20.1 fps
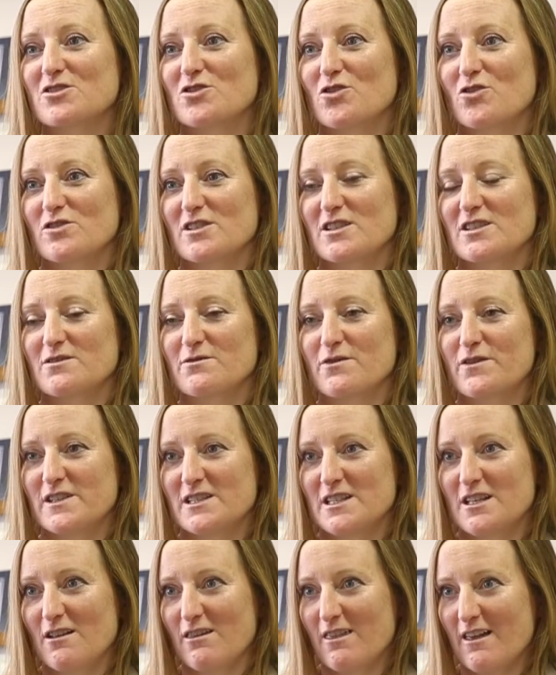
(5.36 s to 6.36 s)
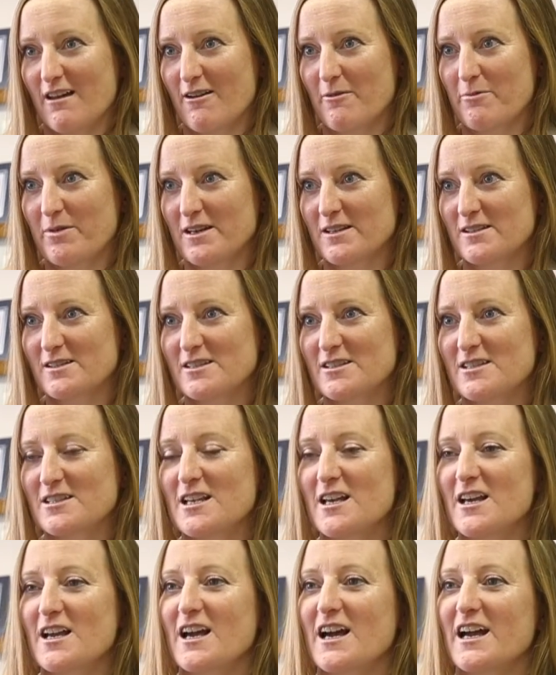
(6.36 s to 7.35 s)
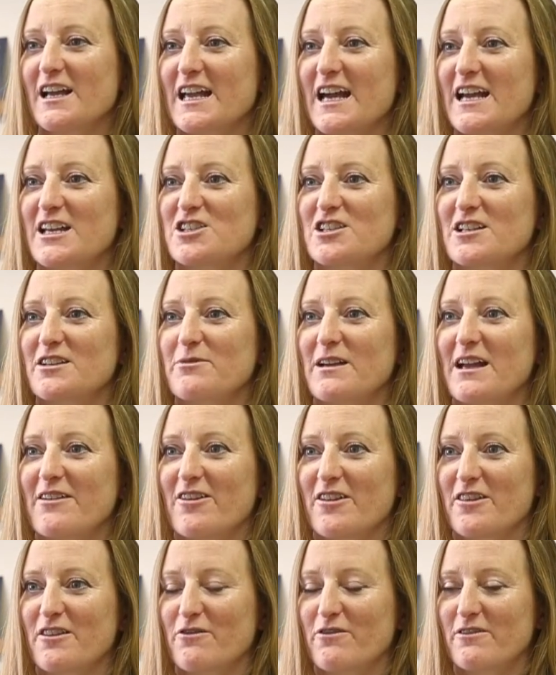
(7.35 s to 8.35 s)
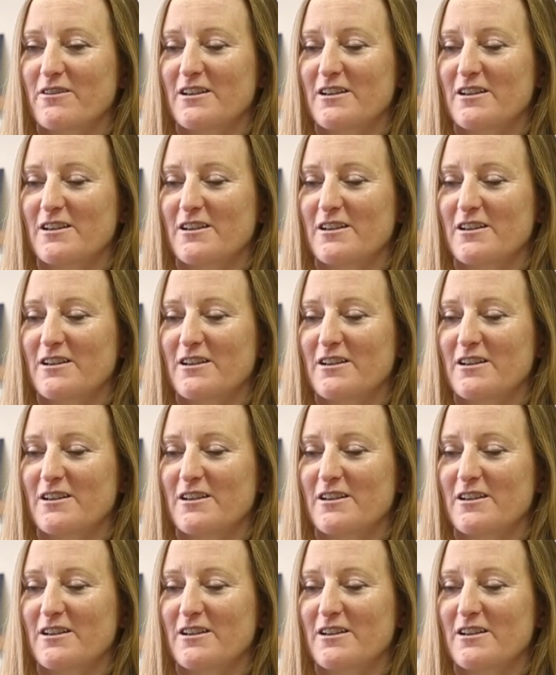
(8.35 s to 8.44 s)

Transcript: at doctors and physiotherapists. Occasionally we have other